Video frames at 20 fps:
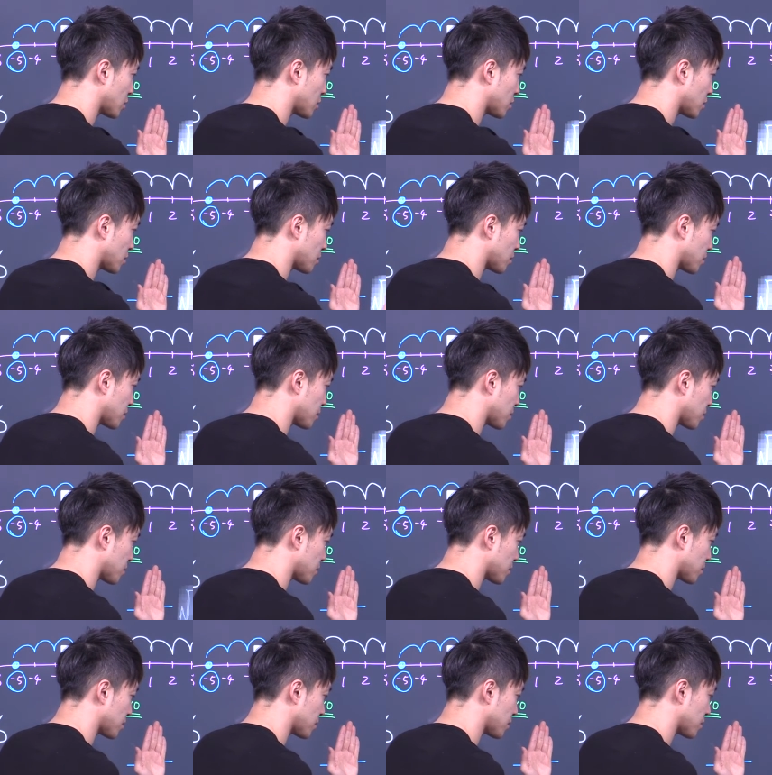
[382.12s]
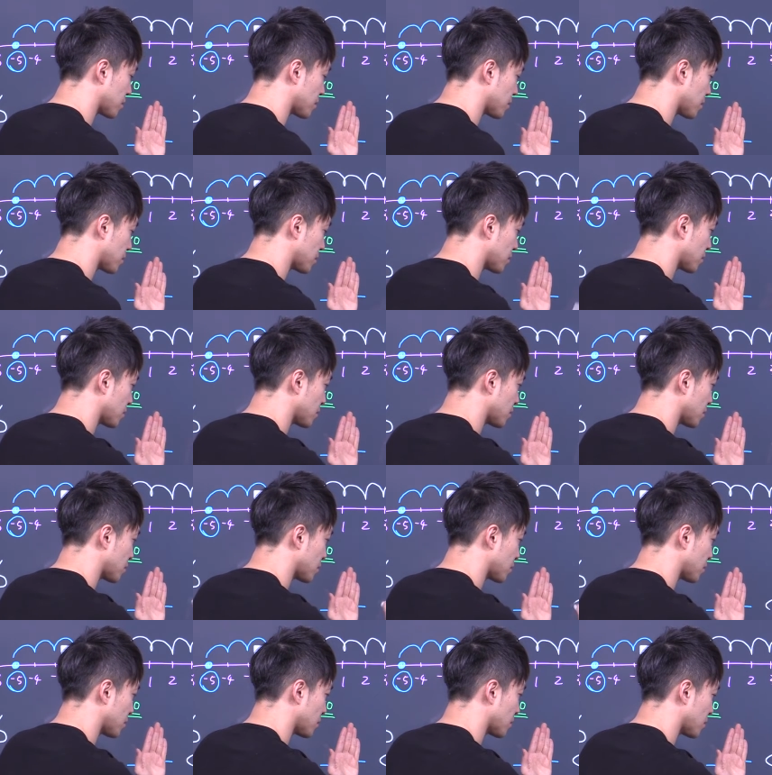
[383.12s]

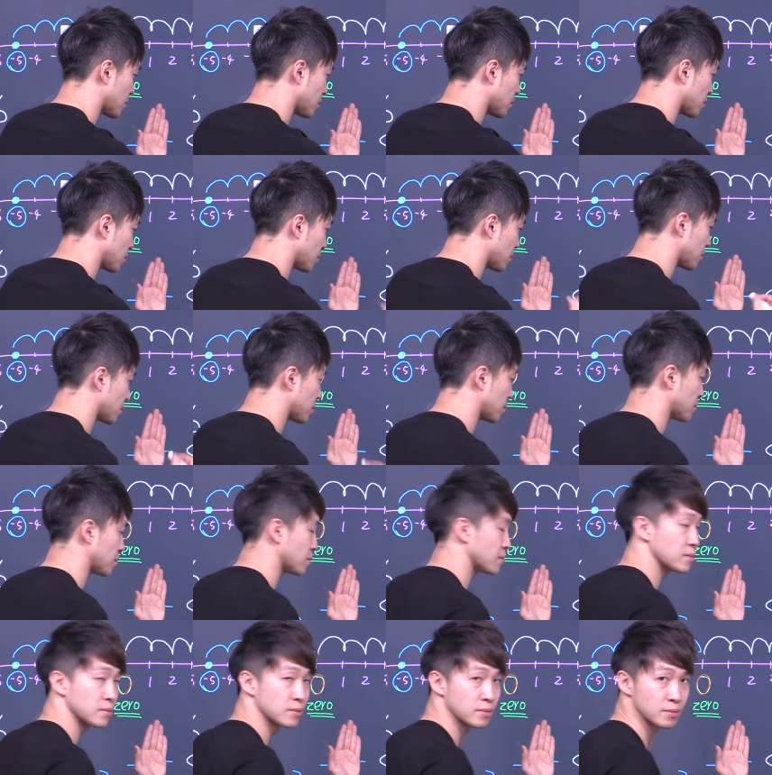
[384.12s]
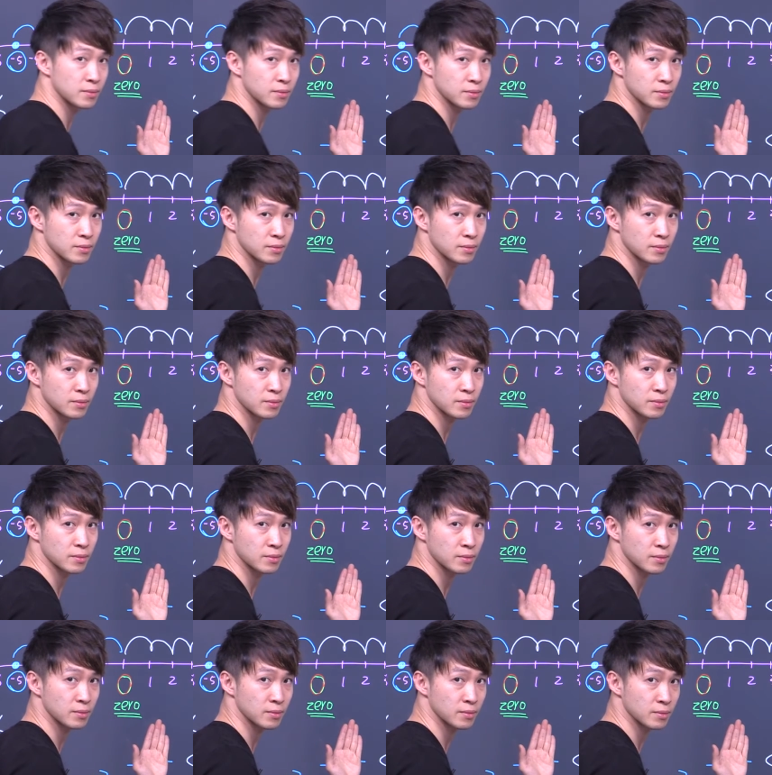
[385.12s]

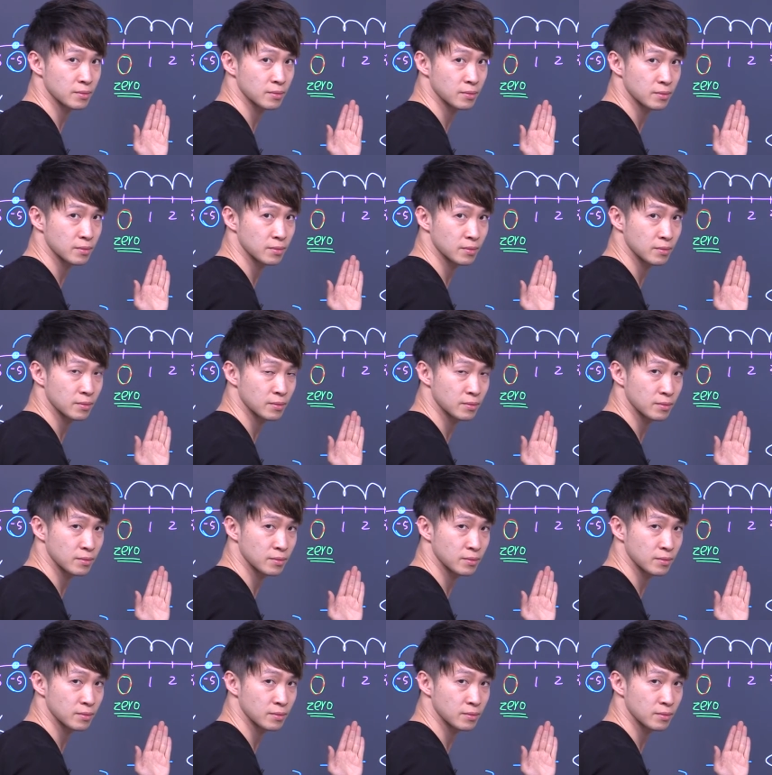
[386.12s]
[no speech]